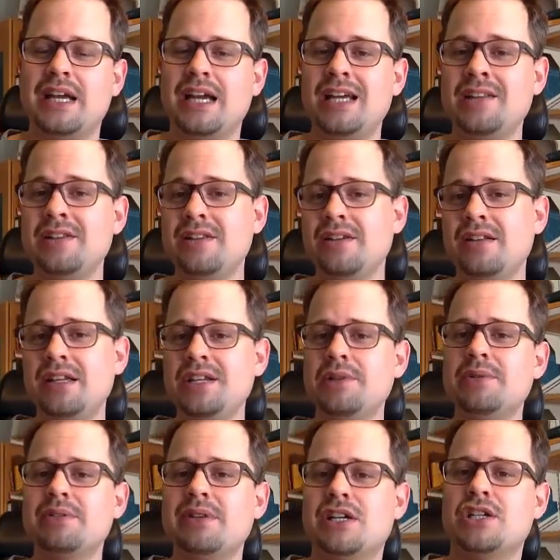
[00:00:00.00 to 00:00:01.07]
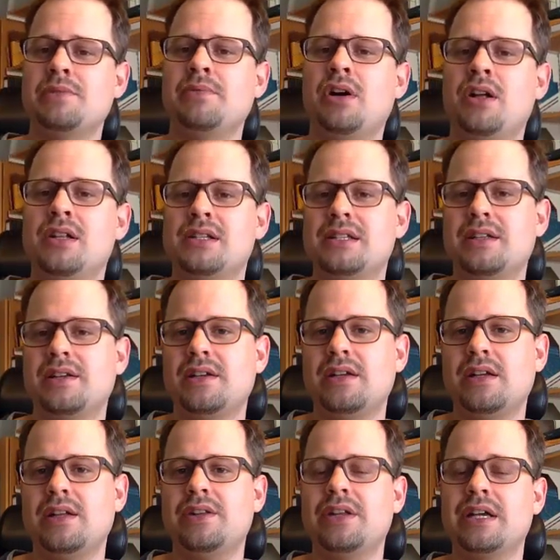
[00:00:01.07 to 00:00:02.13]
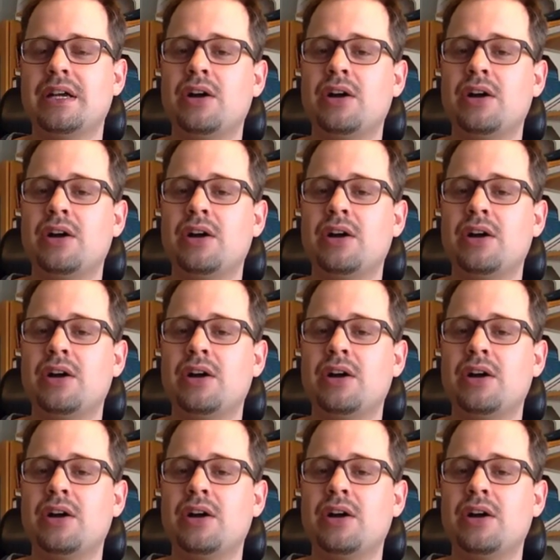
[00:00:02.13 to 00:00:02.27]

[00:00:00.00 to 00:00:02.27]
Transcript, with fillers: In the linear regression model, the